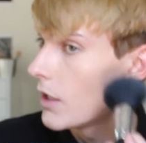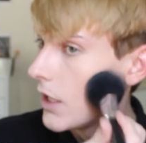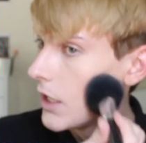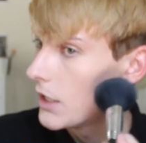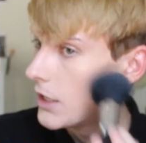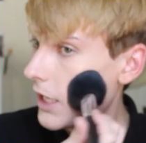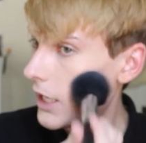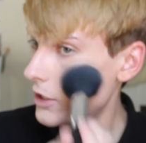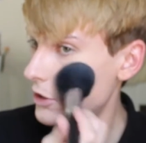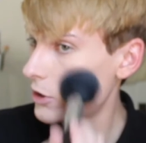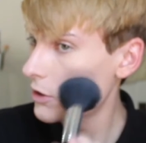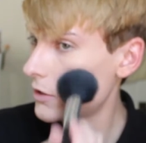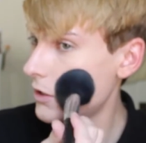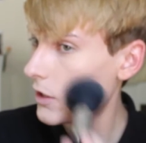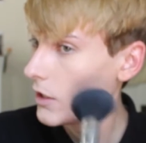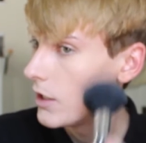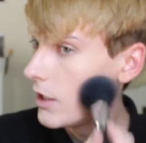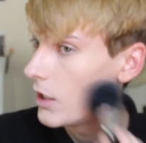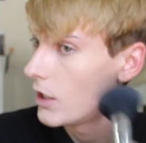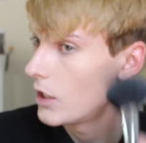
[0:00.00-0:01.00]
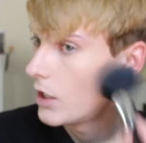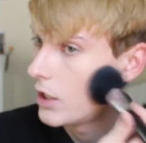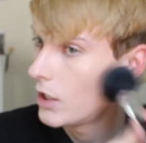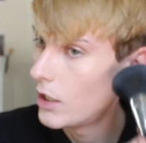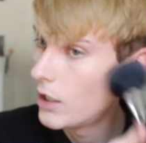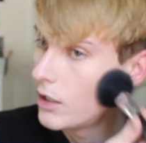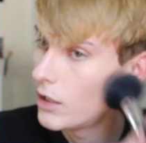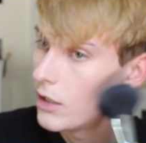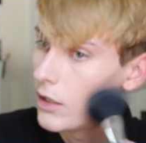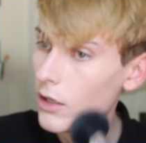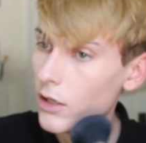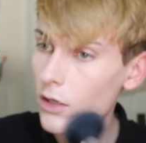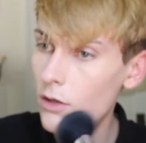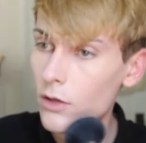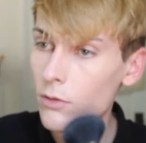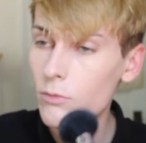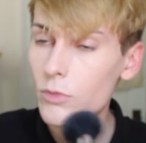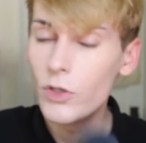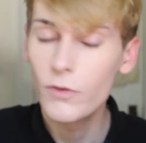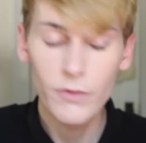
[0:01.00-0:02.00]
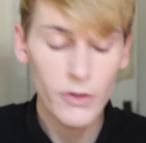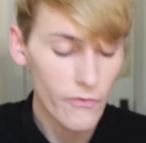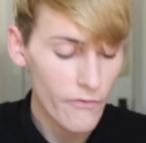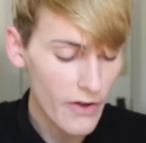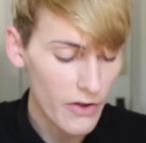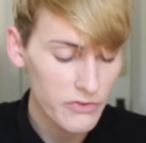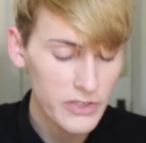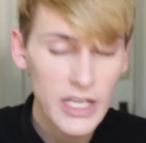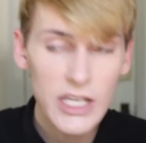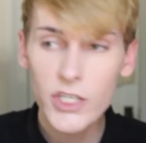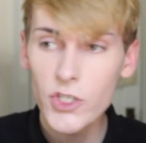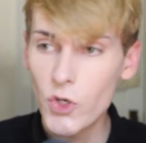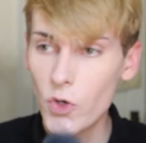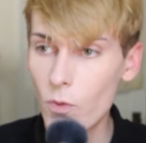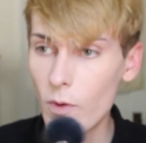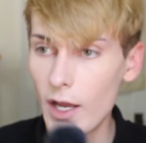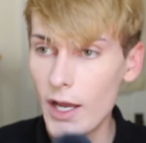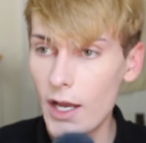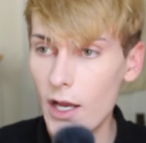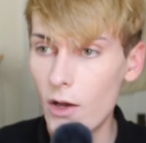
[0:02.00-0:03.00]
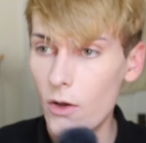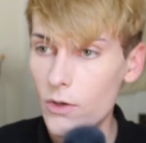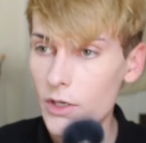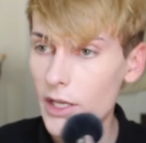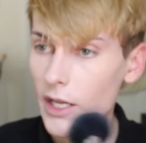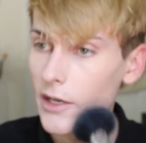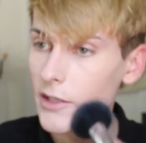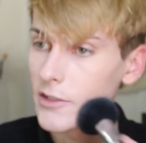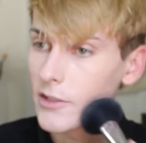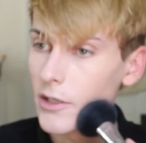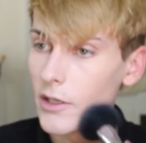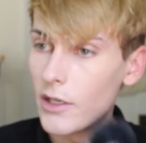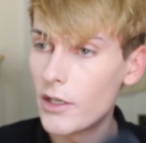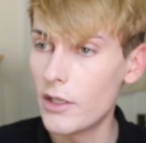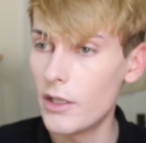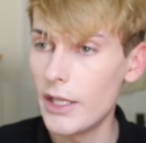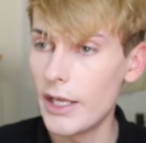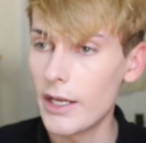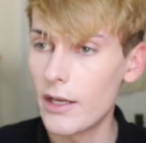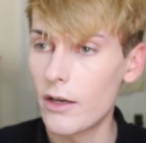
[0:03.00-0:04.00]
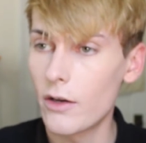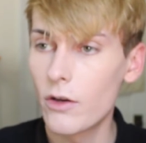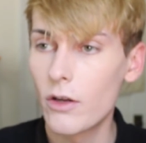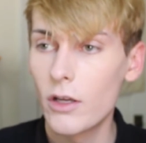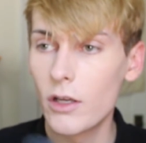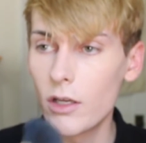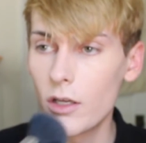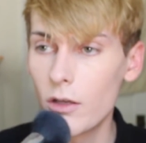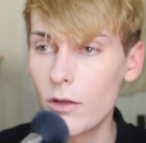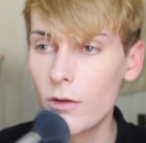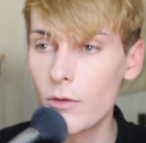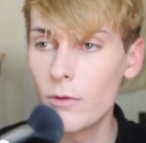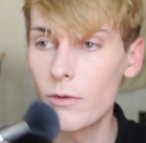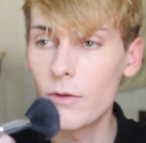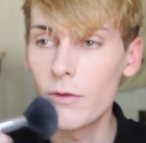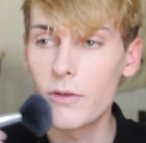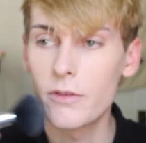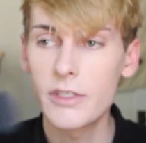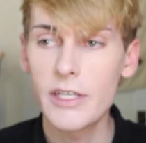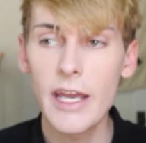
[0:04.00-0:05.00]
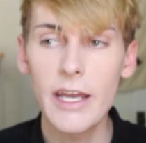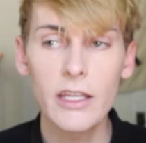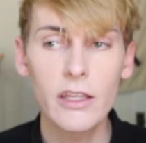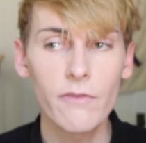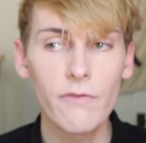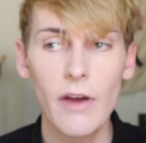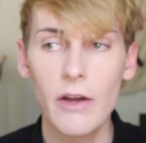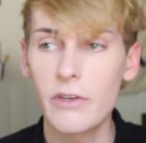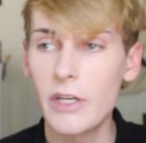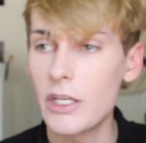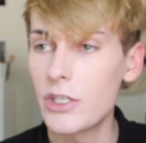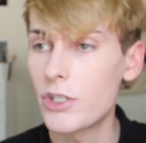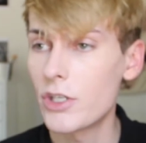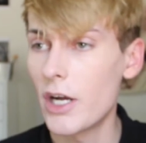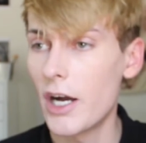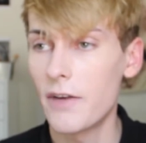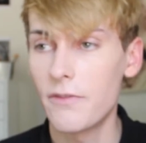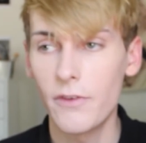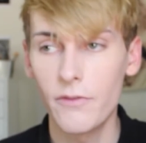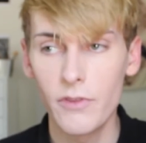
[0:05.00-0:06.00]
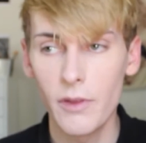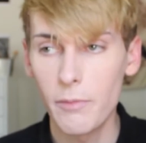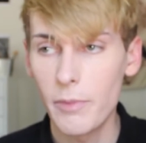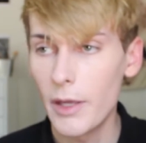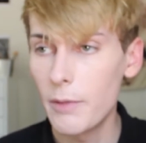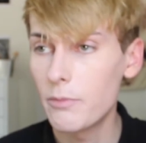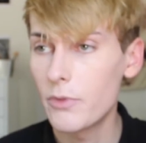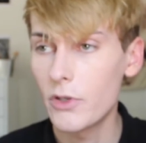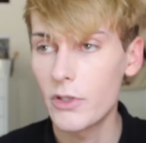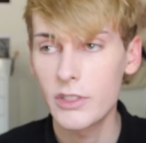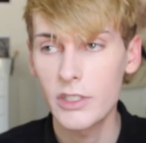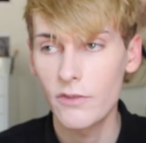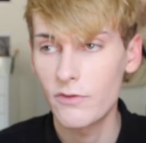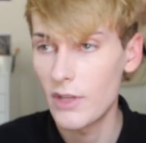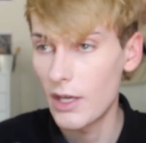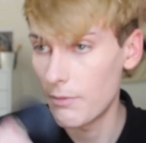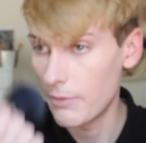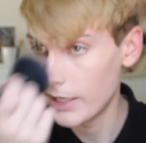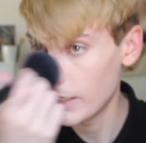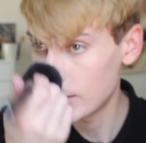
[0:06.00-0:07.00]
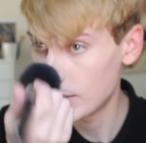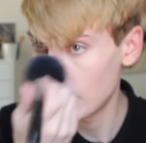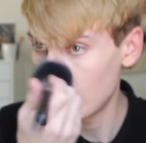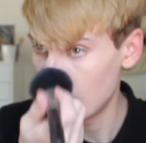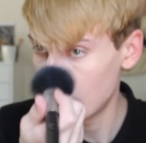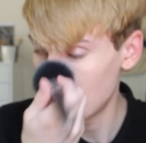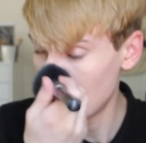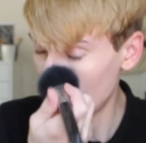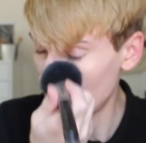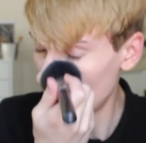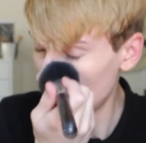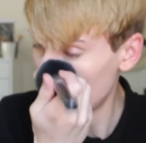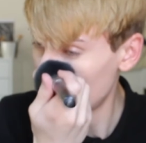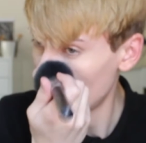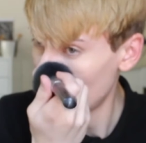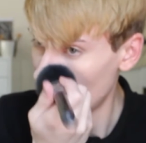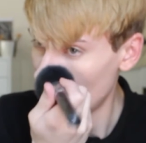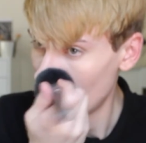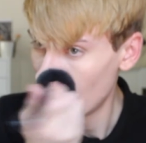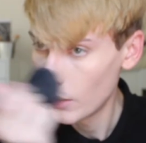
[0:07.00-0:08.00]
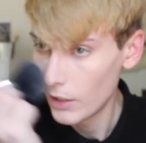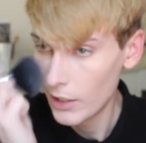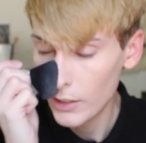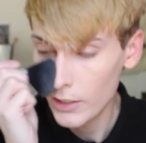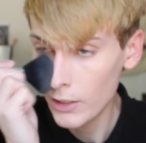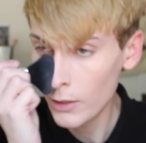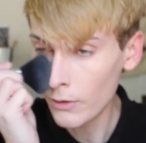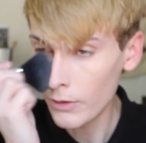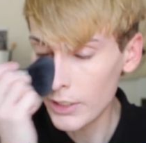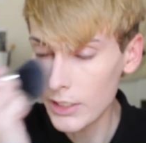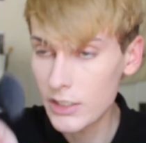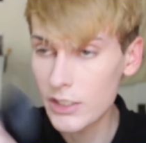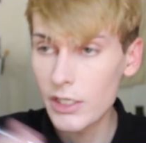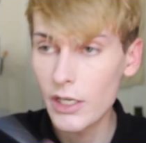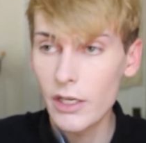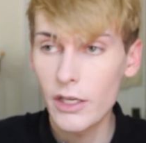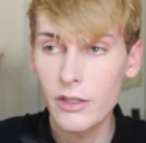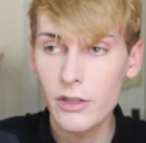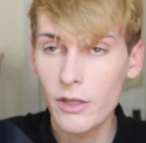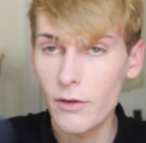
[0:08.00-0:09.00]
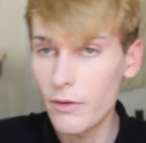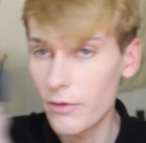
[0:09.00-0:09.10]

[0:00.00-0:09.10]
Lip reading: that's just going to move your foundation around and it's going to like take the foundation off of the pimples, if that makes sense. It's just, you don't need to,